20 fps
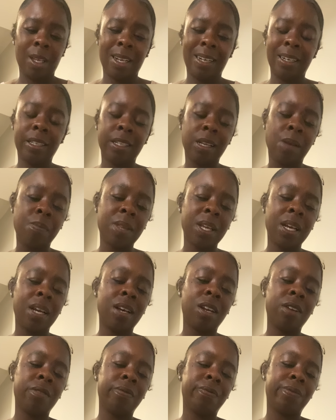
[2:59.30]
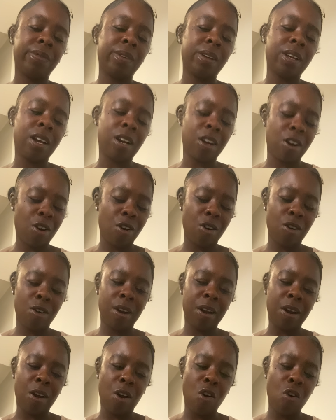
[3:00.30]
Something could have occurred
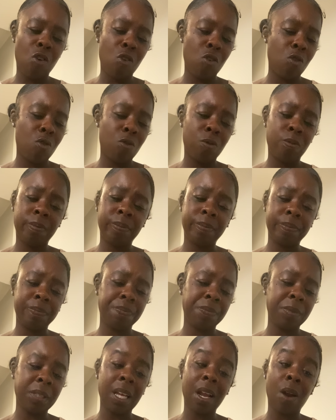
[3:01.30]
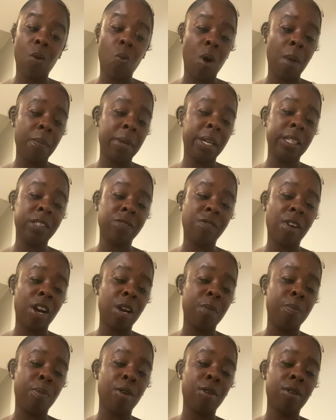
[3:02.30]
in a home that a woman is
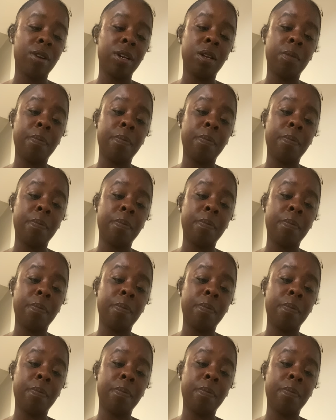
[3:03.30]
very burdened